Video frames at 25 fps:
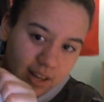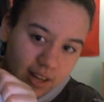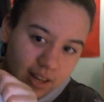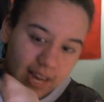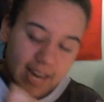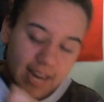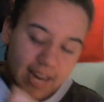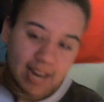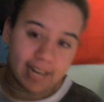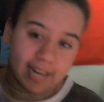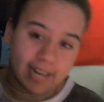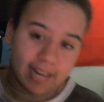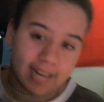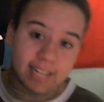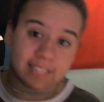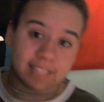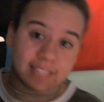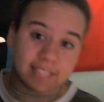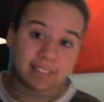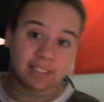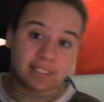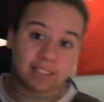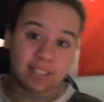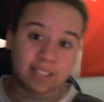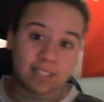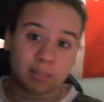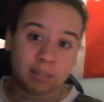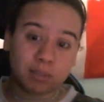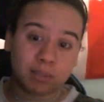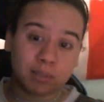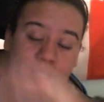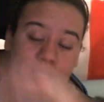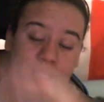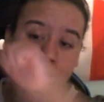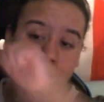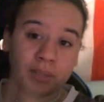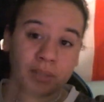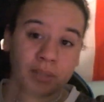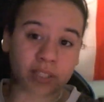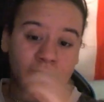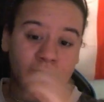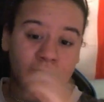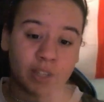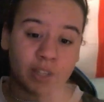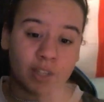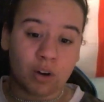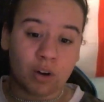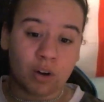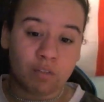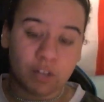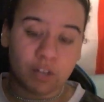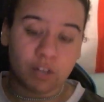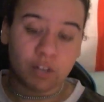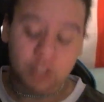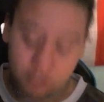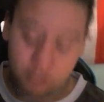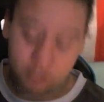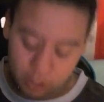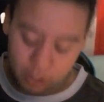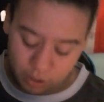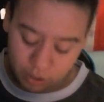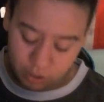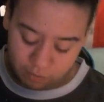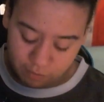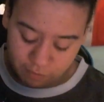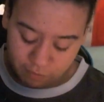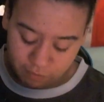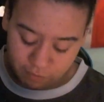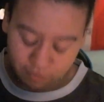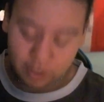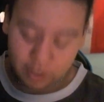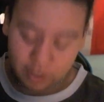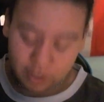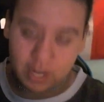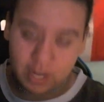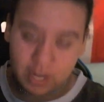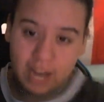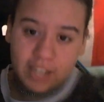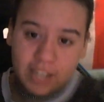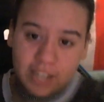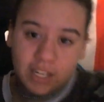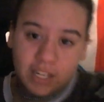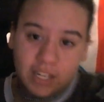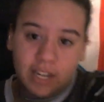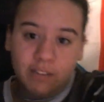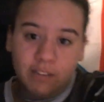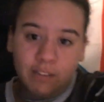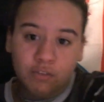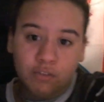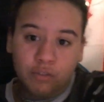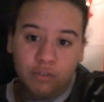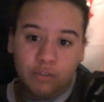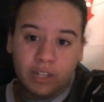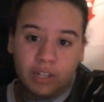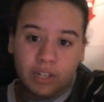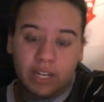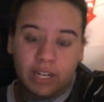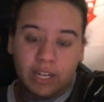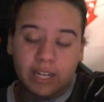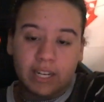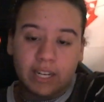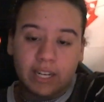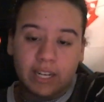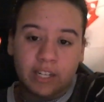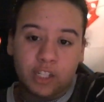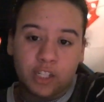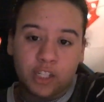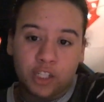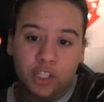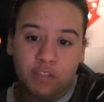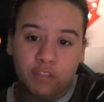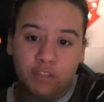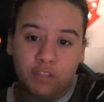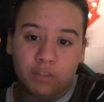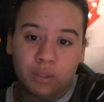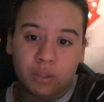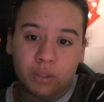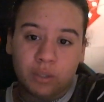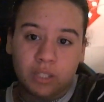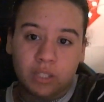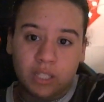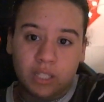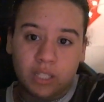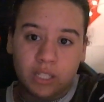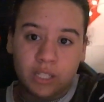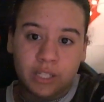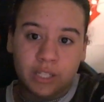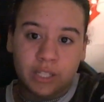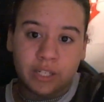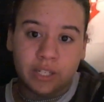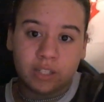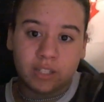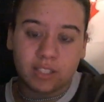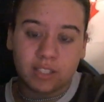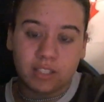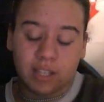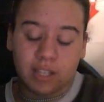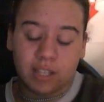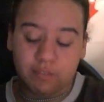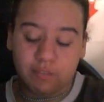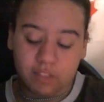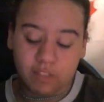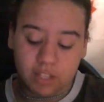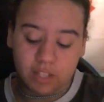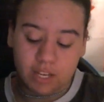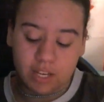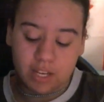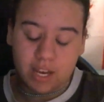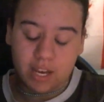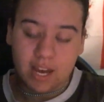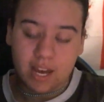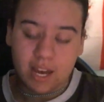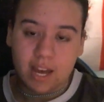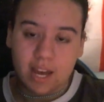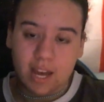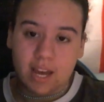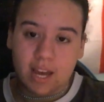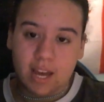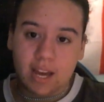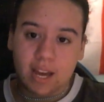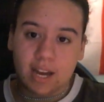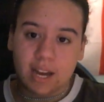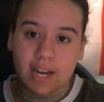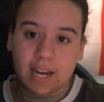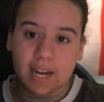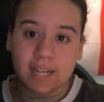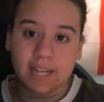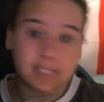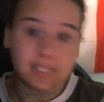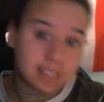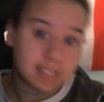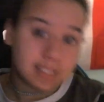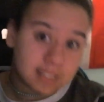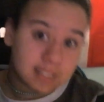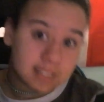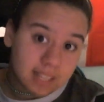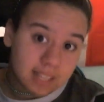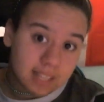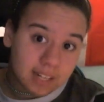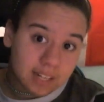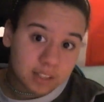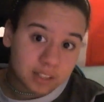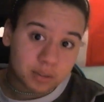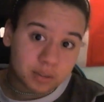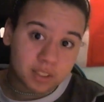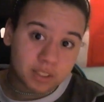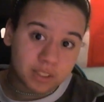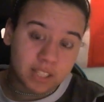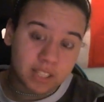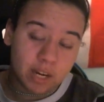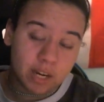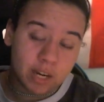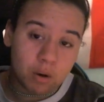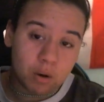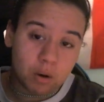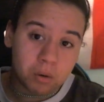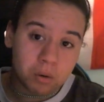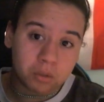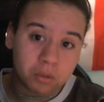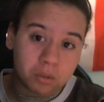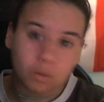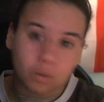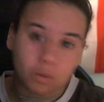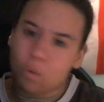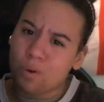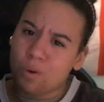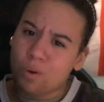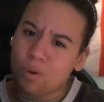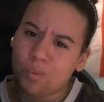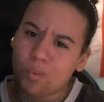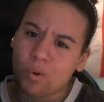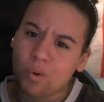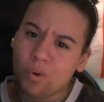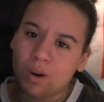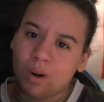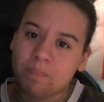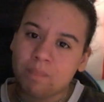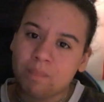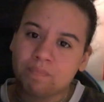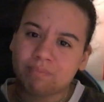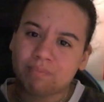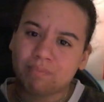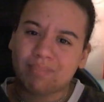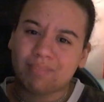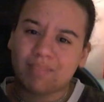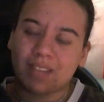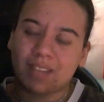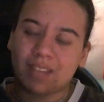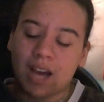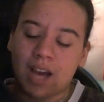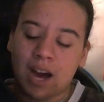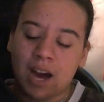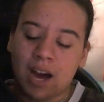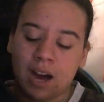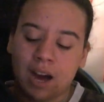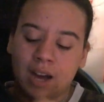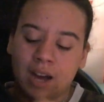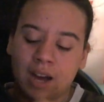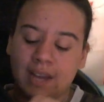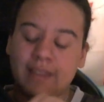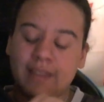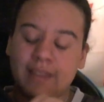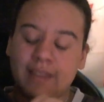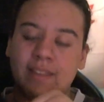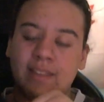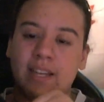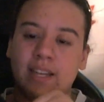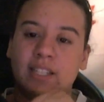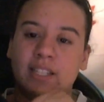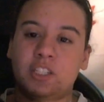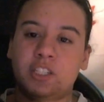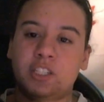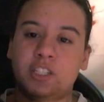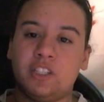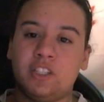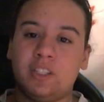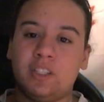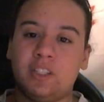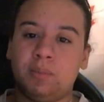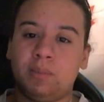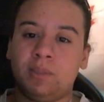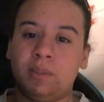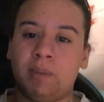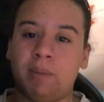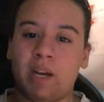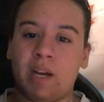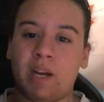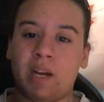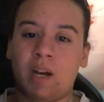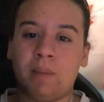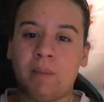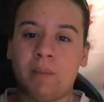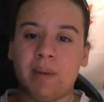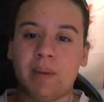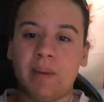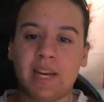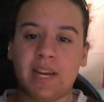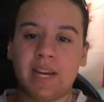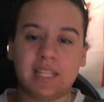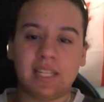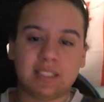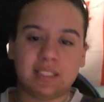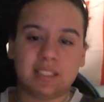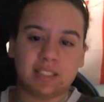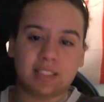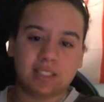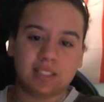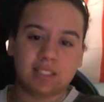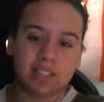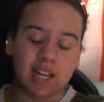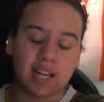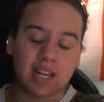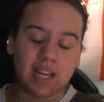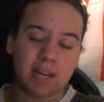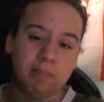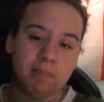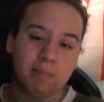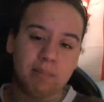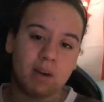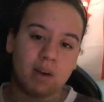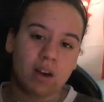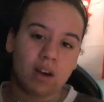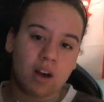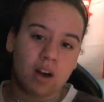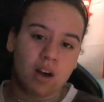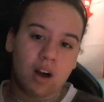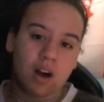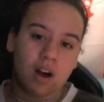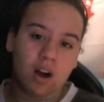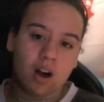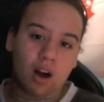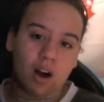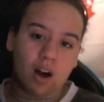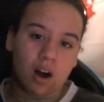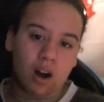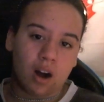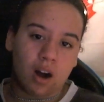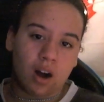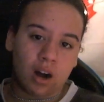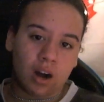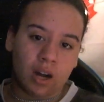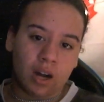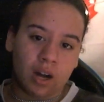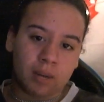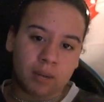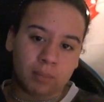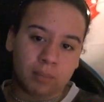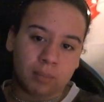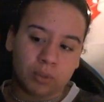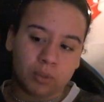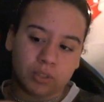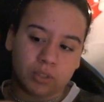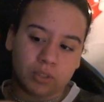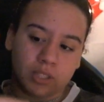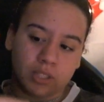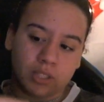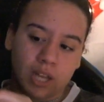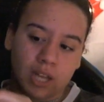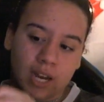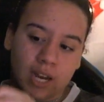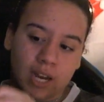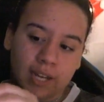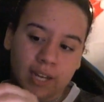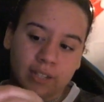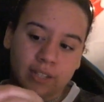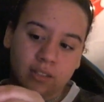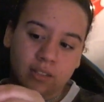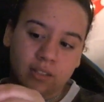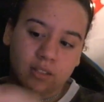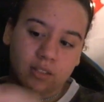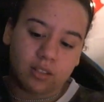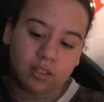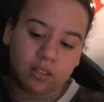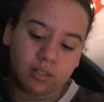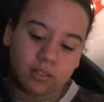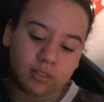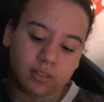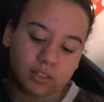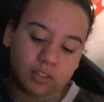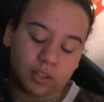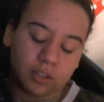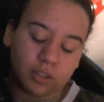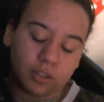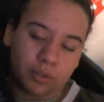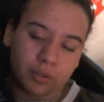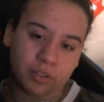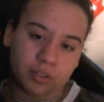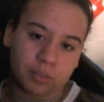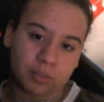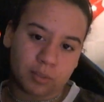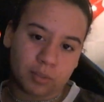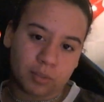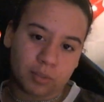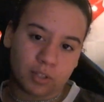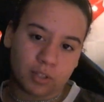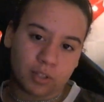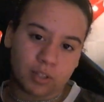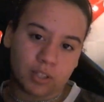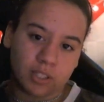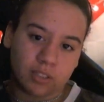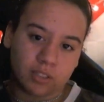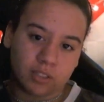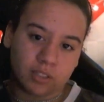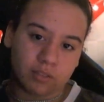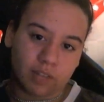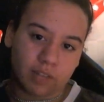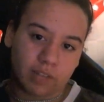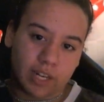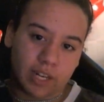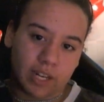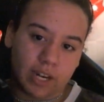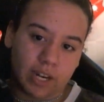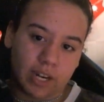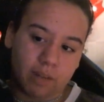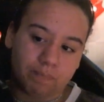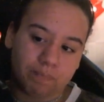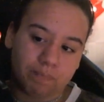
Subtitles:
and it zips completely over so that you can fit any kind of drink, any kind of G Fuel in here safely. And it's insulated so it'll stay cold or warm, and then it just zips back up, and it's the same on both sides. So the zipper is right here.